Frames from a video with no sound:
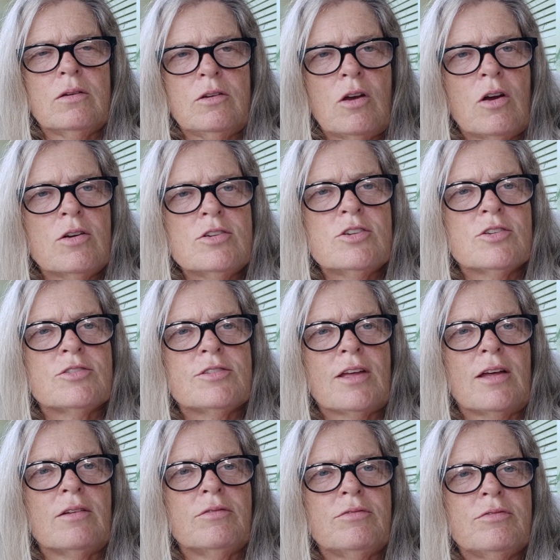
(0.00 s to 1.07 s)
guard
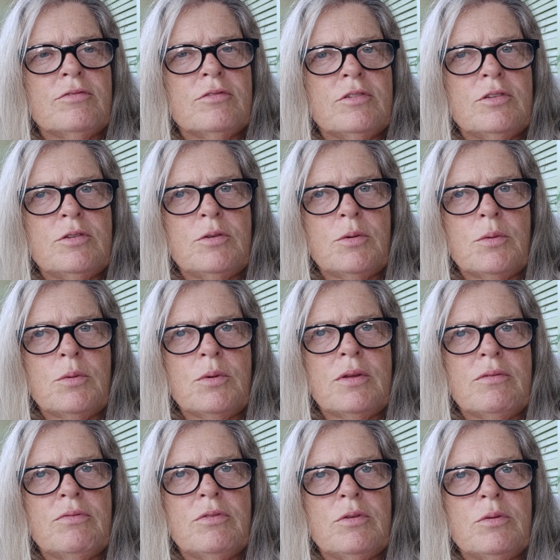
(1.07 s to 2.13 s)
yourself.
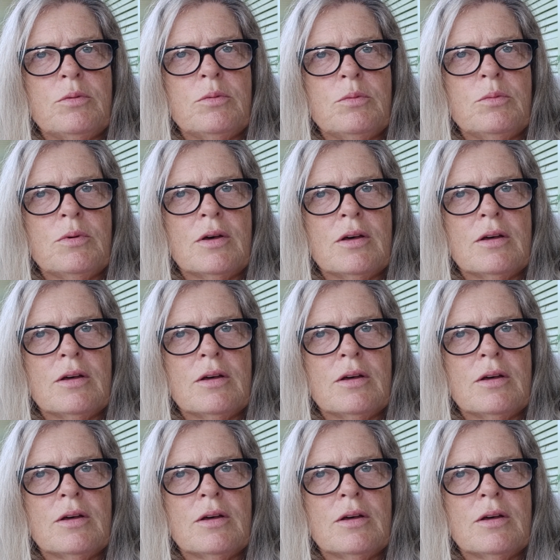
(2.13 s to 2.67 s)
If you